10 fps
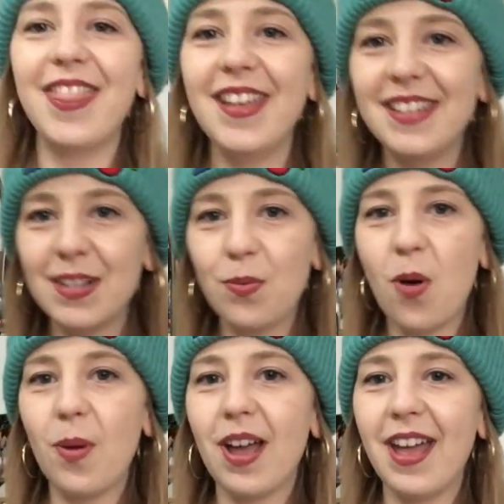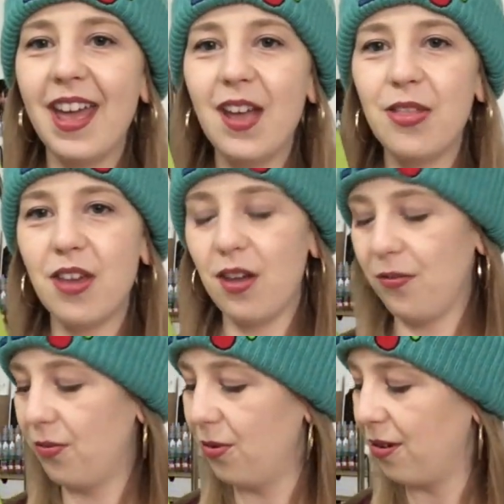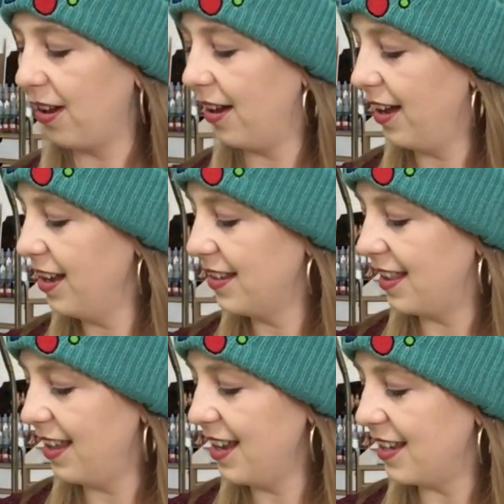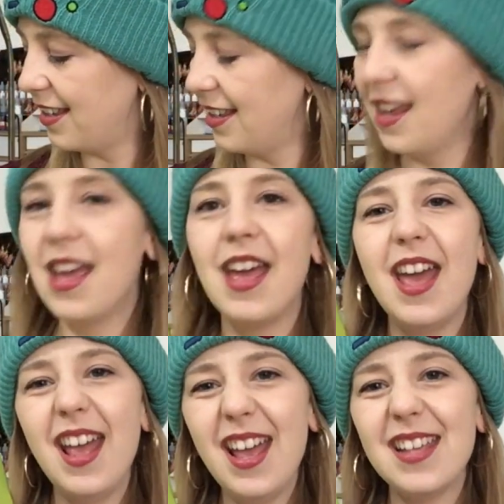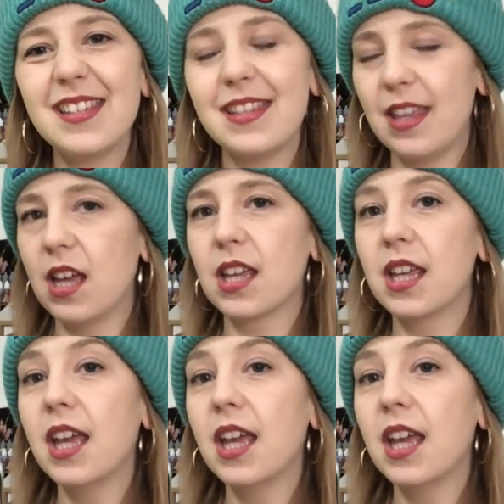This is what we are here though for, guys. This is the